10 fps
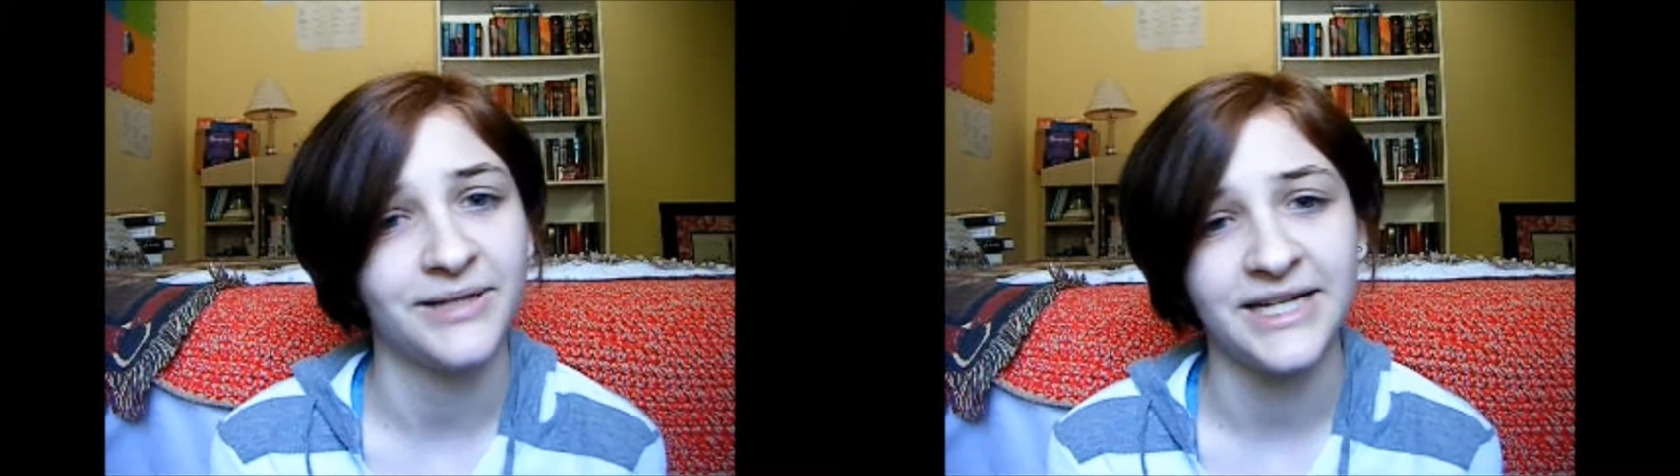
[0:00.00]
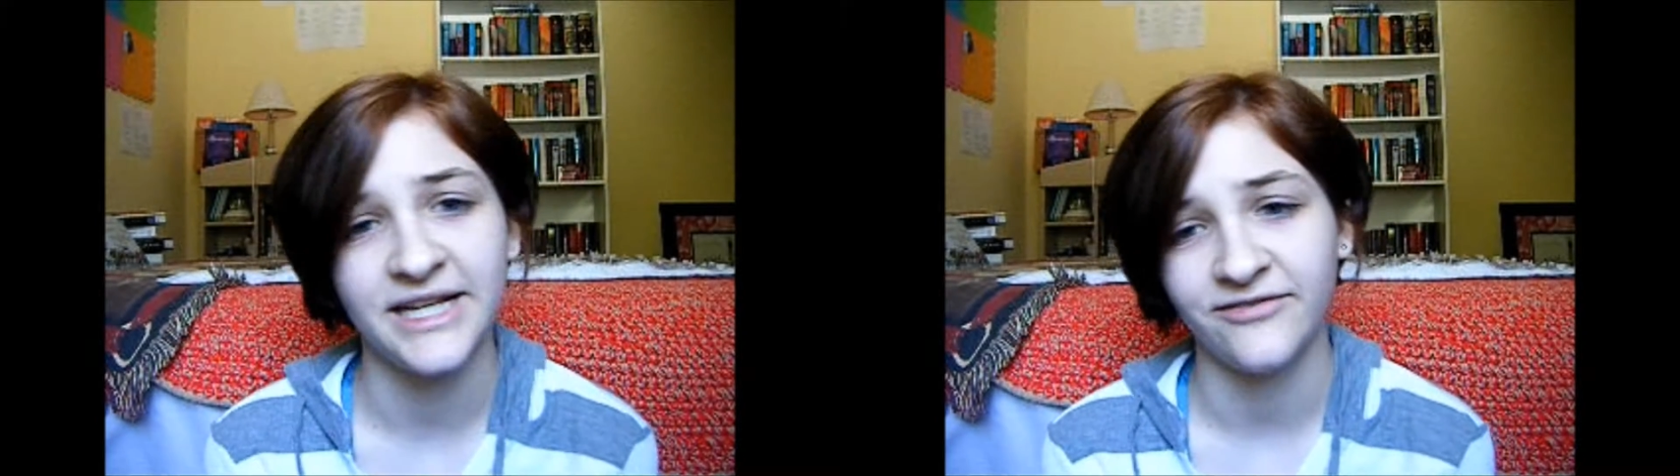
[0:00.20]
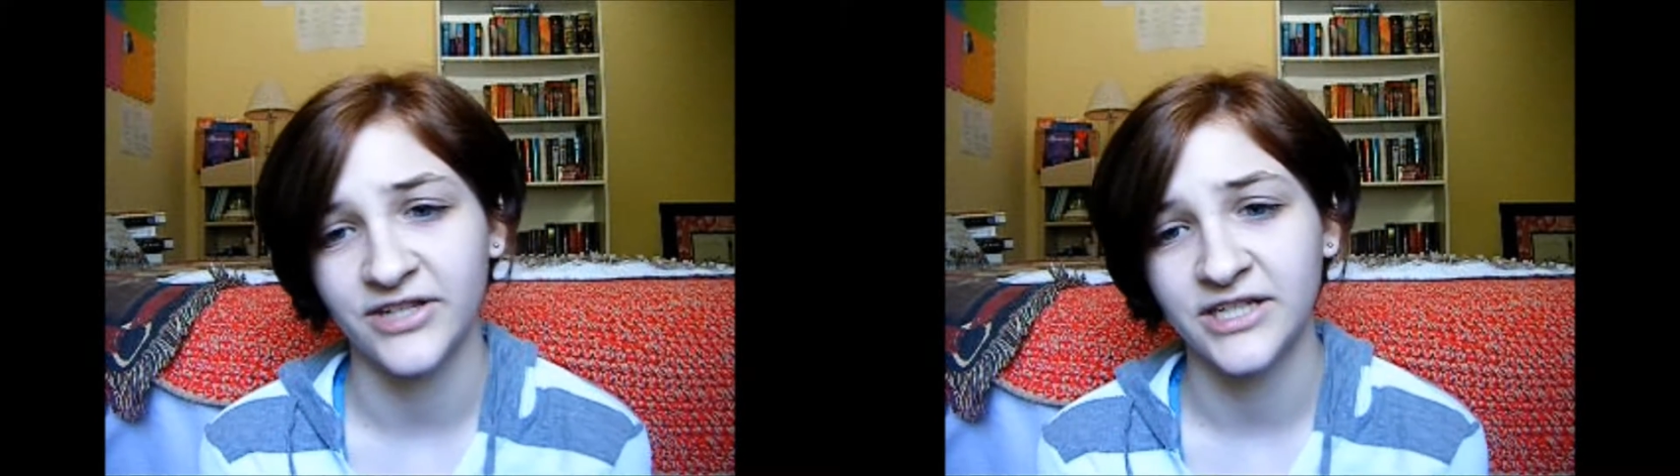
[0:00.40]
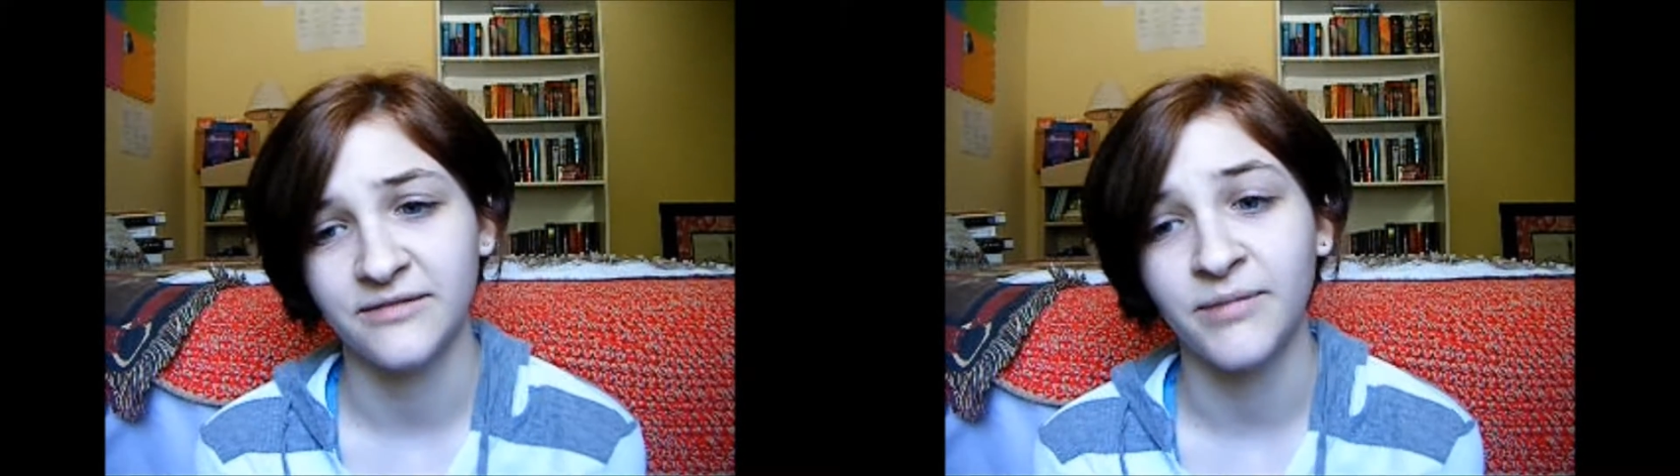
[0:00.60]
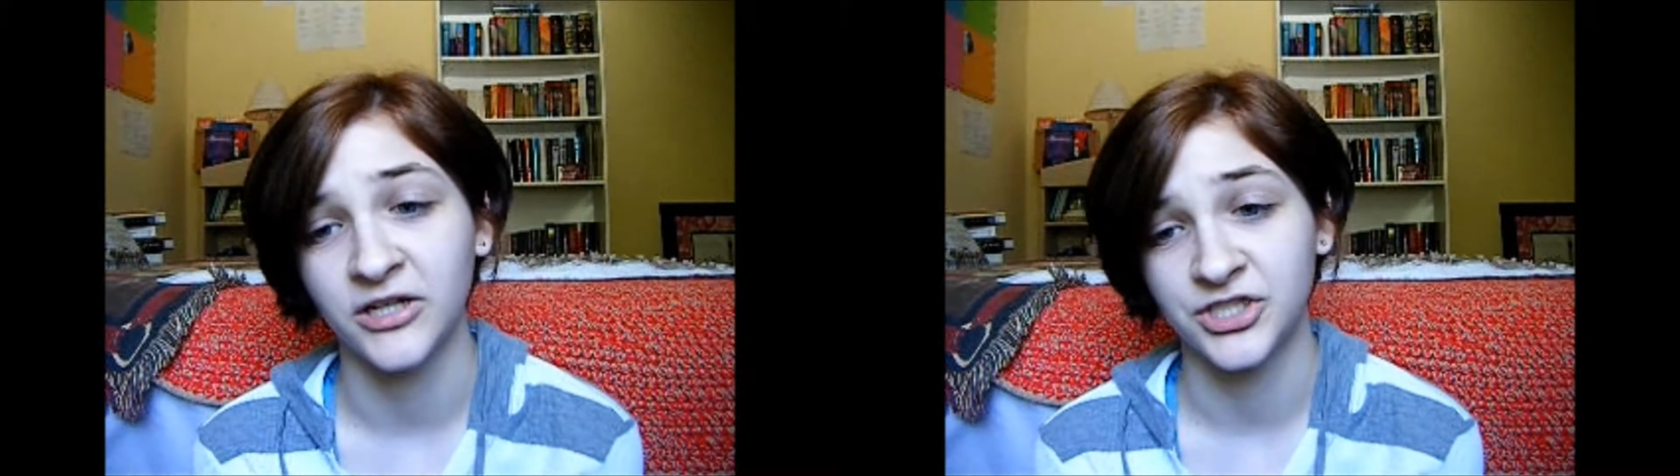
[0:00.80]
believe
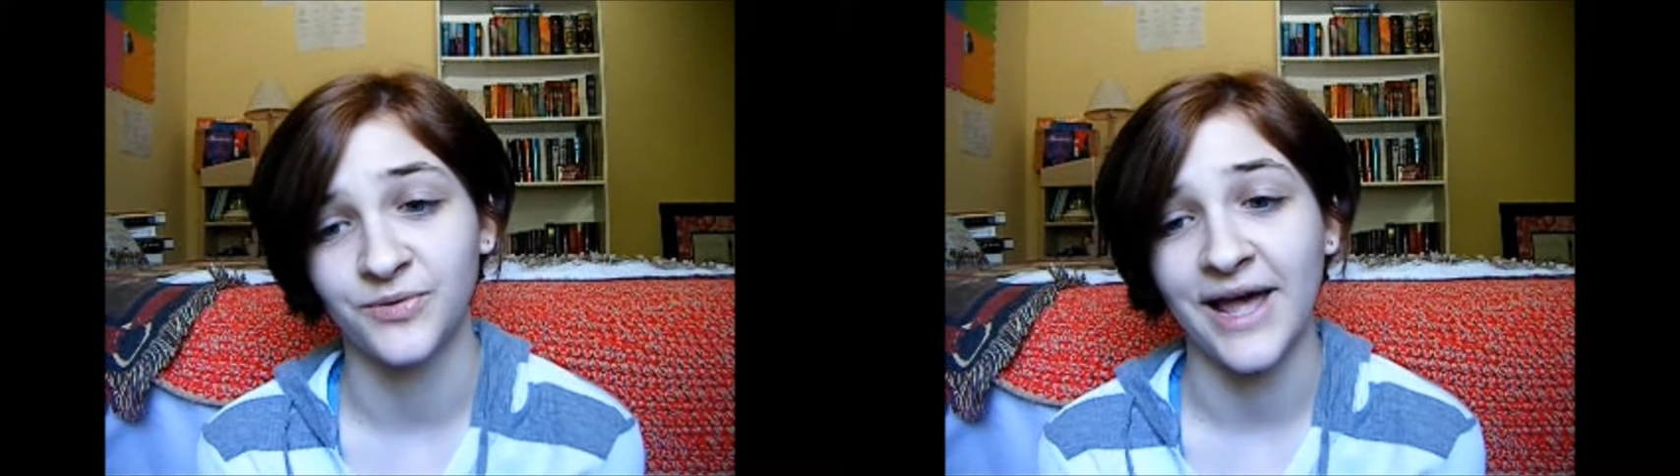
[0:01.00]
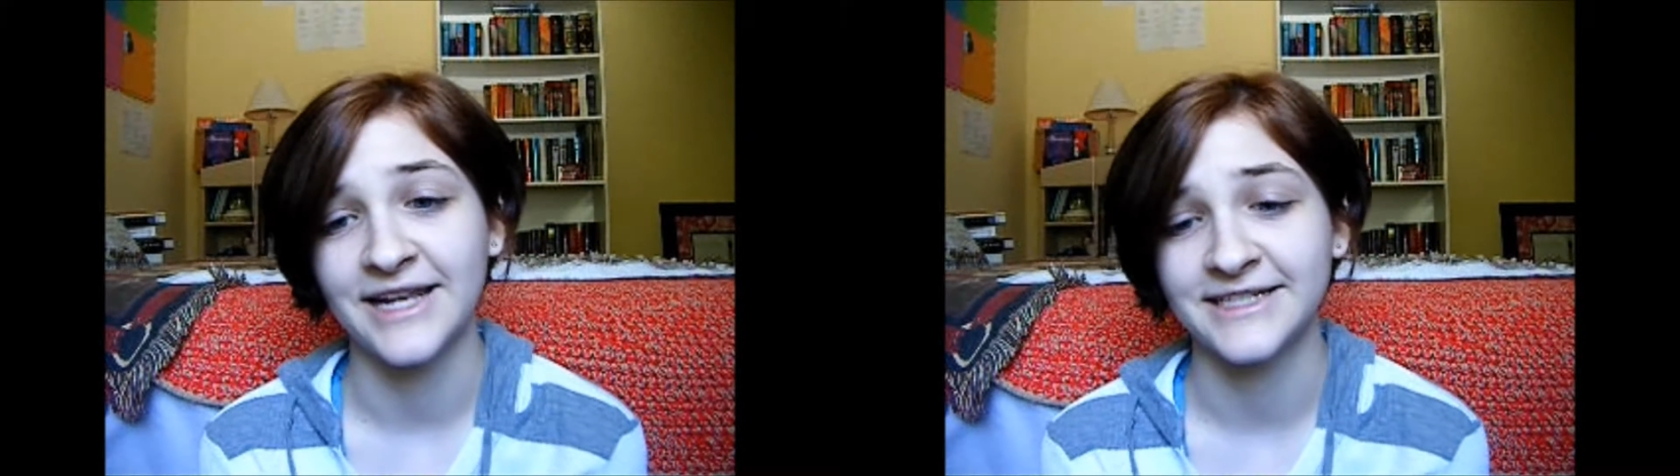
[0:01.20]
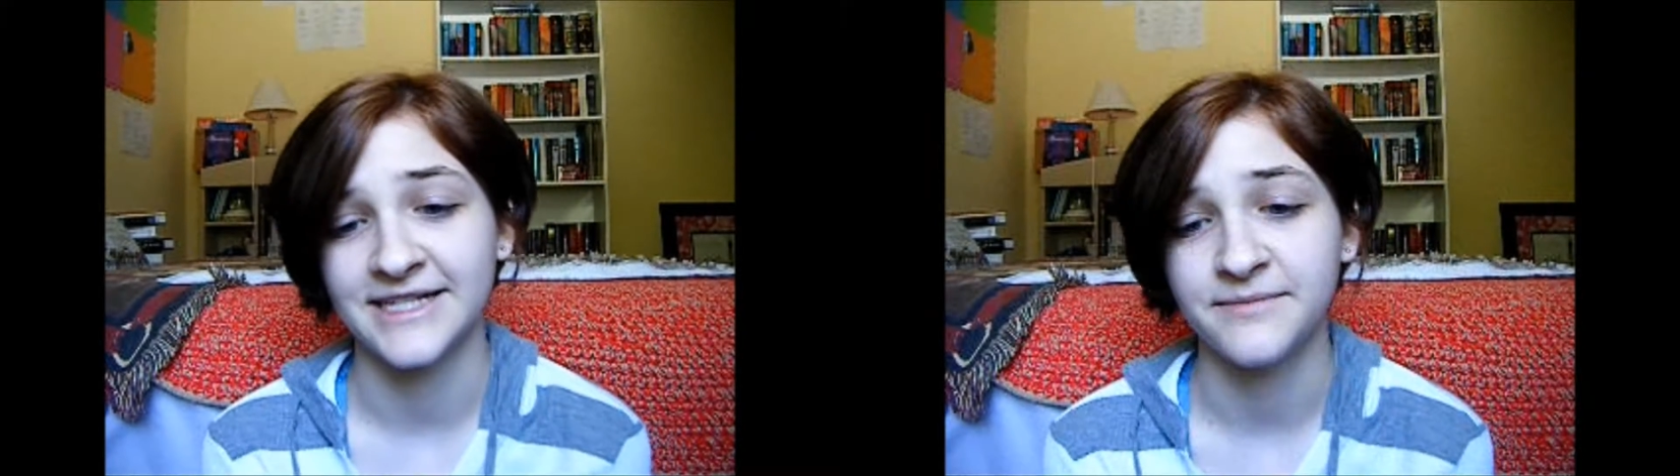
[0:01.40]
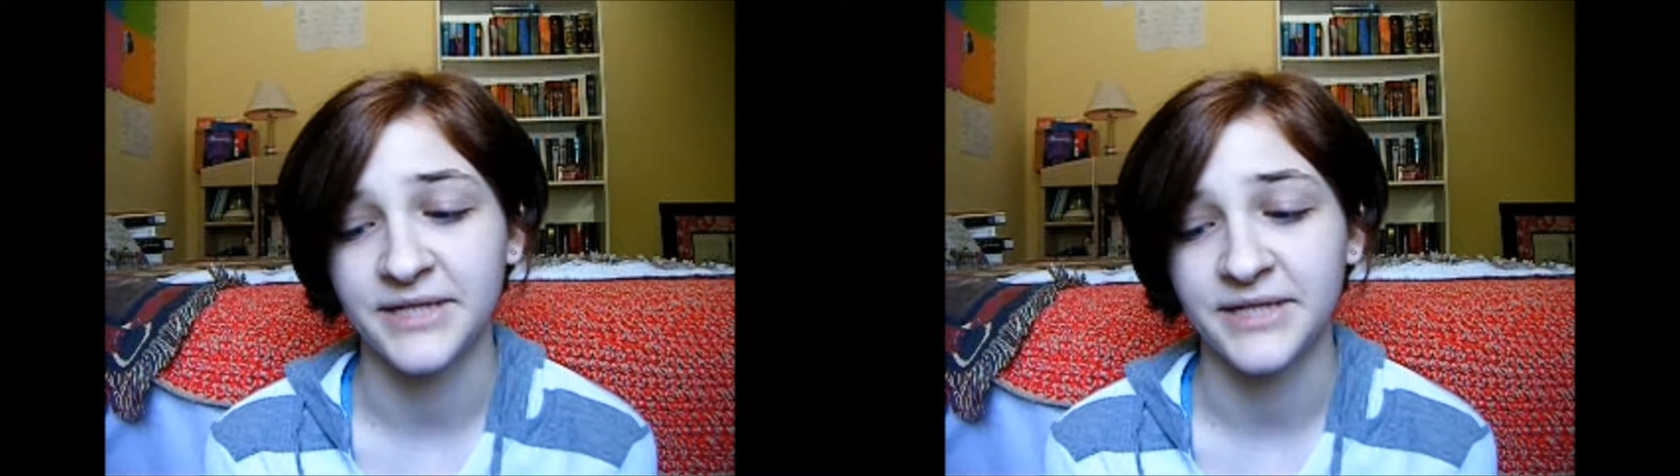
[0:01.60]
in, punctuality,